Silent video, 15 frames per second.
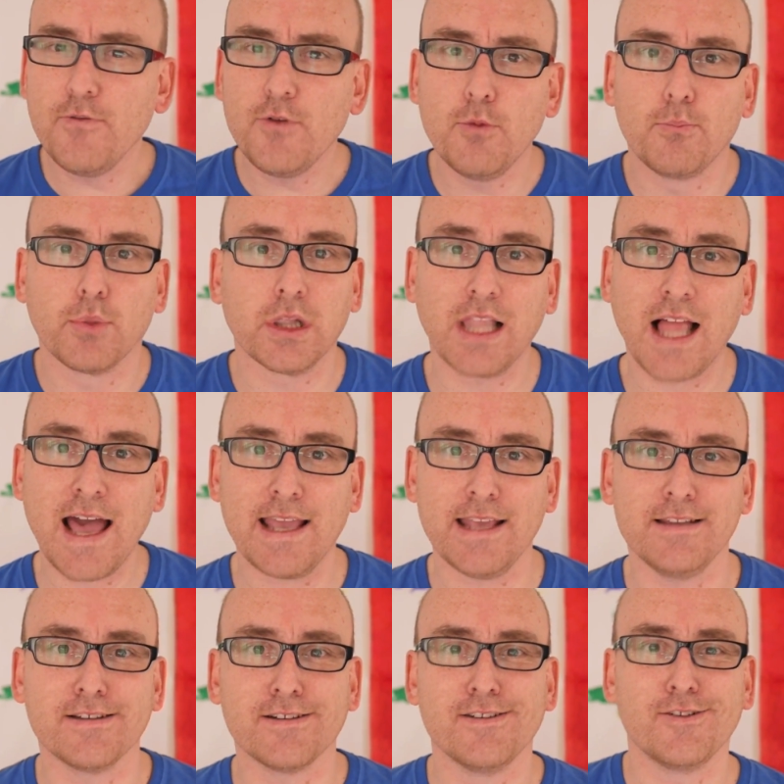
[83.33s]
have you
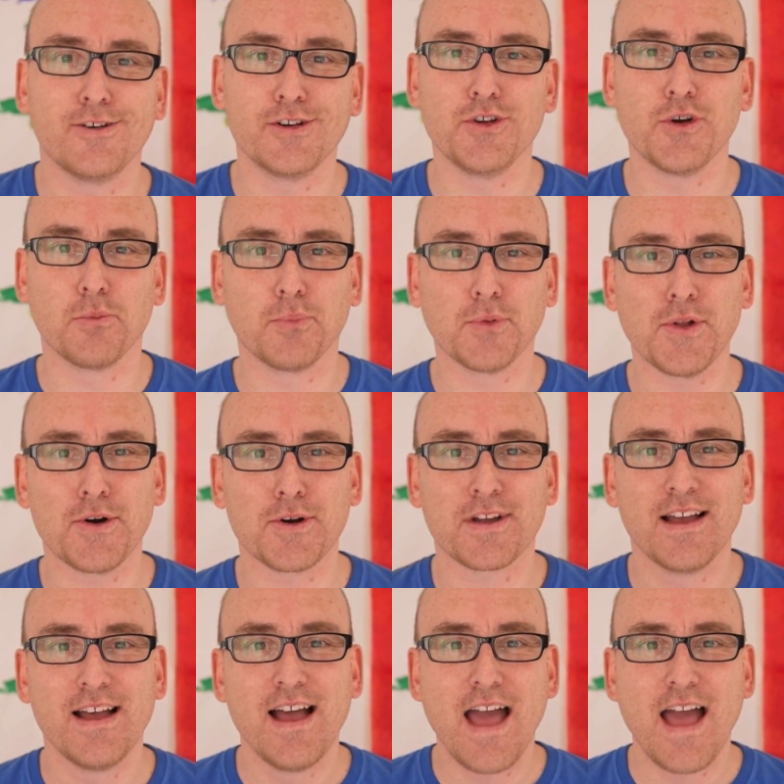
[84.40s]
played on your blog?